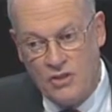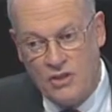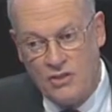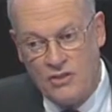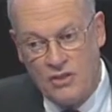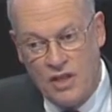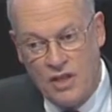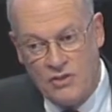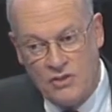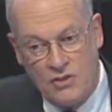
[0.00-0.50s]

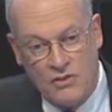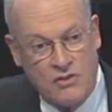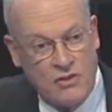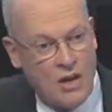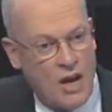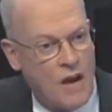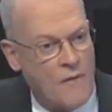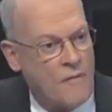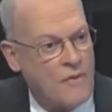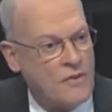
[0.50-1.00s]
consensus
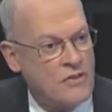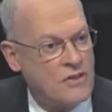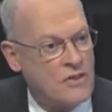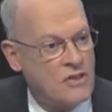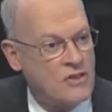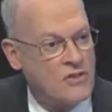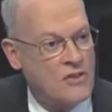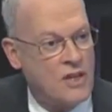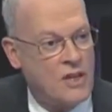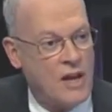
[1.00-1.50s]

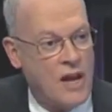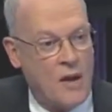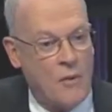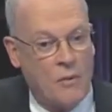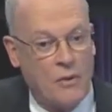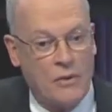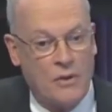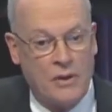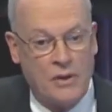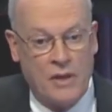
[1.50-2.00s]
conferences that I
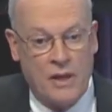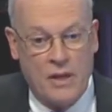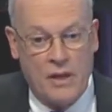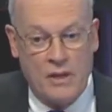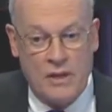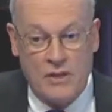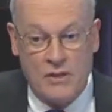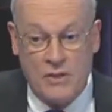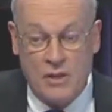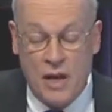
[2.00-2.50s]
will
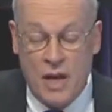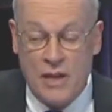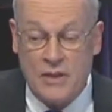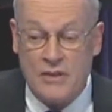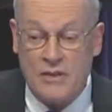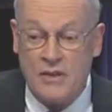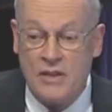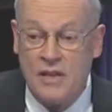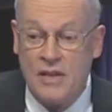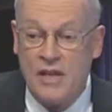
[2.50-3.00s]

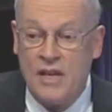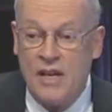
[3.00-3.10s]
discuss.